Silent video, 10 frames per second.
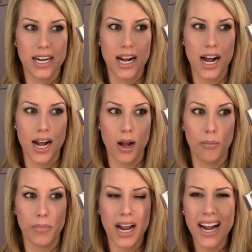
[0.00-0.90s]

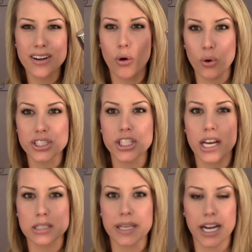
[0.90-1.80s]
um, kind of orangey.
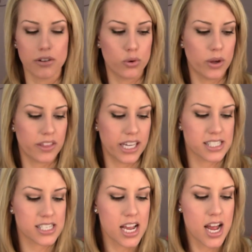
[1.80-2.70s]
You have to be careful with
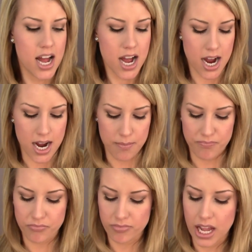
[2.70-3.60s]
this.
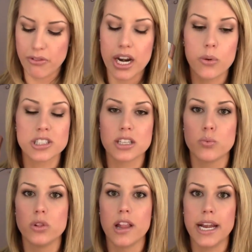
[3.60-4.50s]
Um, and then I went to
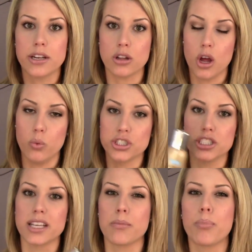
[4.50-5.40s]
Light Glow, which
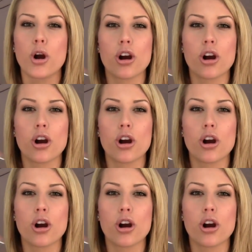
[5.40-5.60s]
is like